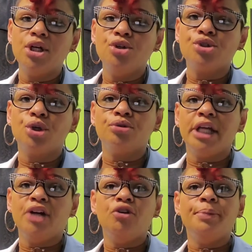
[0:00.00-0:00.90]
So
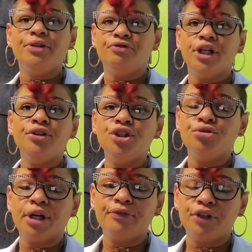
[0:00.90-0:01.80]
that will be very
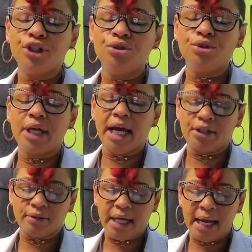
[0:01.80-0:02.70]
great for you to
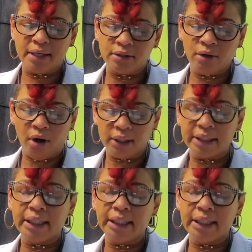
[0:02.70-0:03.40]
actually add garlic